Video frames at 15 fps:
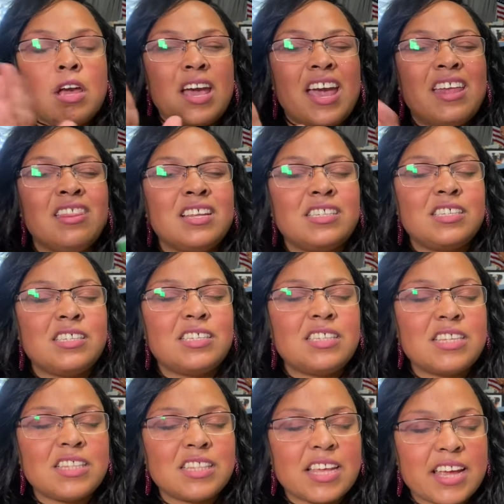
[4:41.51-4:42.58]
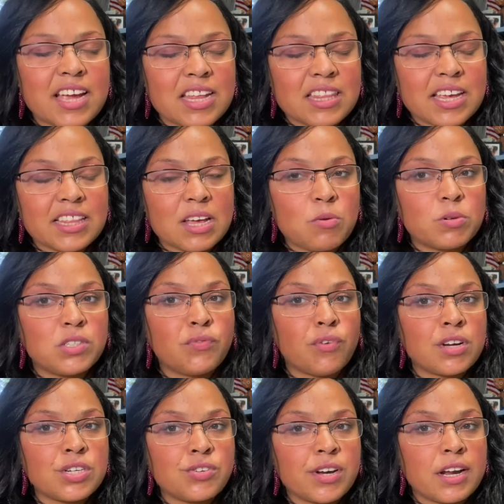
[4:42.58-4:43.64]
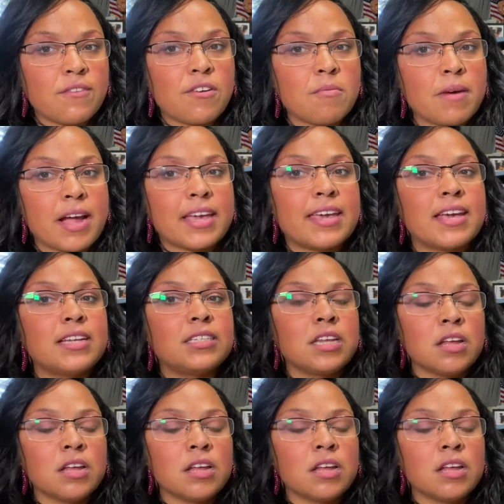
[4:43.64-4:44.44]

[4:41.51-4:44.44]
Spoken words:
And this is the thing I think that was frustrating for my kids.